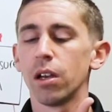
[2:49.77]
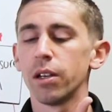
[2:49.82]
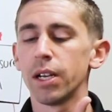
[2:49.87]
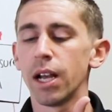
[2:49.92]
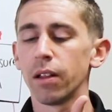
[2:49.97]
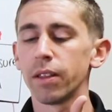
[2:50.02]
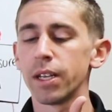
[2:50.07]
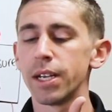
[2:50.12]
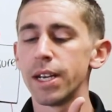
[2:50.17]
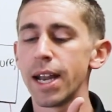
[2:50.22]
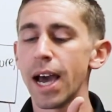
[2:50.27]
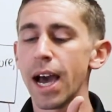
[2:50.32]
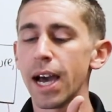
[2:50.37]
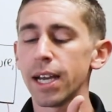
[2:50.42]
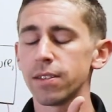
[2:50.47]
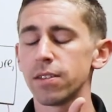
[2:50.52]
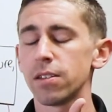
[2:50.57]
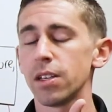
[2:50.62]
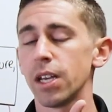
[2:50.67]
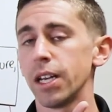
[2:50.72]
Now the
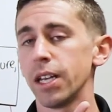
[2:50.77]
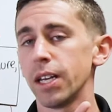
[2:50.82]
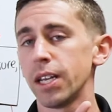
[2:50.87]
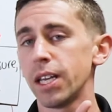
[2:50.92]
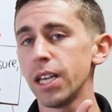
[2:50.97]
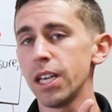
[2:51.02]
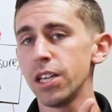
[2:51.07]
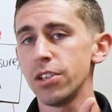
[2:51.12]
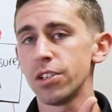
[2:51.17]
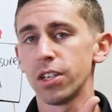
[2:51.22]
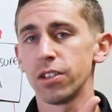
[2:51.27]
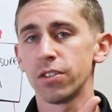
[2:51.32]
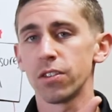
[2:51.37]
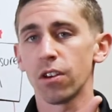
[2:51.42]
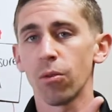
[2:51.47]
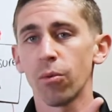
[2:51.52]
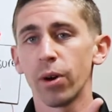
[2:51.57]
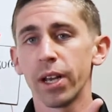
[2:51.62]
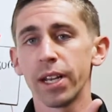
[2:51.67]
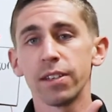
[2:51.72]
knots and adhesions
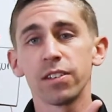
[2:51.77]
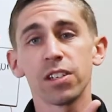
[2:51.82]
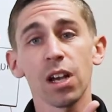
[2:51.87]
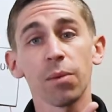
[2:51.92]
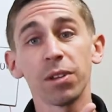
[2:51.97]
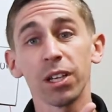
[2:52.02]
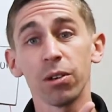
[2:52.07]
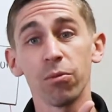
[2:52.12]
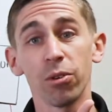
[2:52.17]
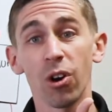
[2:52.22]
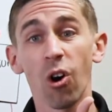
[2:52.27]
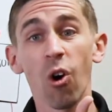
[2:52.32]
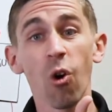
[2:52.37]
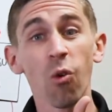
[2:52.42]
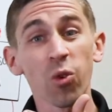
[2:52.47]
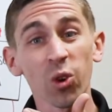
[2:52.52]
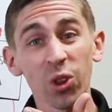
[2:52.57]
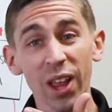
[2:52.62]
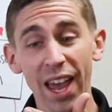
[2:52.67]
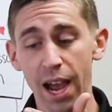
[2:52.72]
are when something would
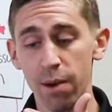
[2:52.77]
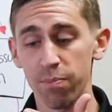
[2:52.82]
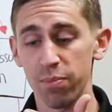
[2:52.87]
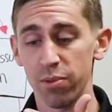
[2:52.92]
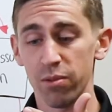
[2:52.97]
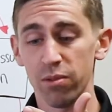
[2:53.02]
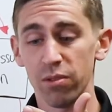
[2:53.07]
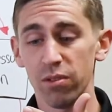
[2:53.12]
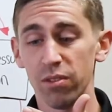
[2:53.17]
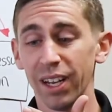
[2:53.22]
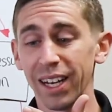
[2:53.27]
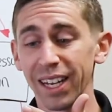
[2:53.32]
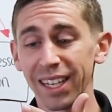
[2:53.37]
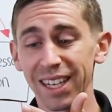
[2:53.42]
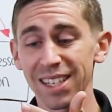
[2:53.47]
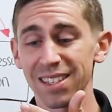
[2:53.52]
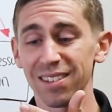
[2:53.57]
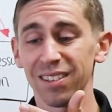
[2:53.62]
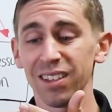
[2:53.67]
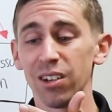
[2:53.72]
overlap and it
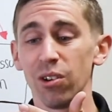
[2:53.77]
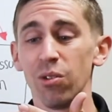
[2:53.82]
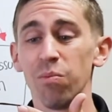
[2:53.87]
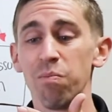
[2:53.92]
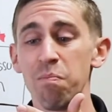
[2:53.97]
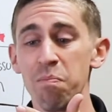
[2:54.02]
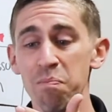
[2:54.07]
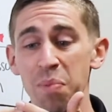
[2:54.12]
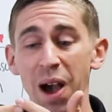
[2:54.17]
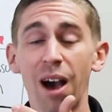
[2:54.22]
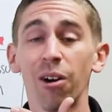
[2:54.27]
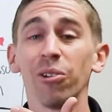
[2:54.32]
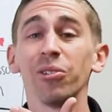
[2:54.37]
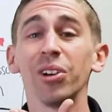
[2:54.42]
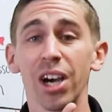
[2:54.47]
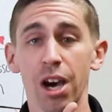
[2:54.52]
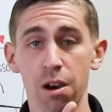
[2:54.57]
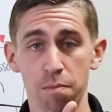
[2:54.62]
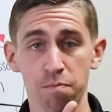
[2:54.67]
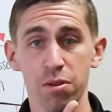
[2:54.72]
gets a little
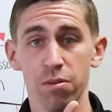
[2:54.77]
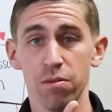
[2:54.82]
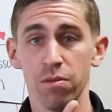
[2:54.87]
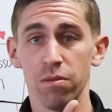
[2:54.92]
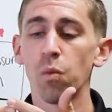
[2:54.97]
bound up.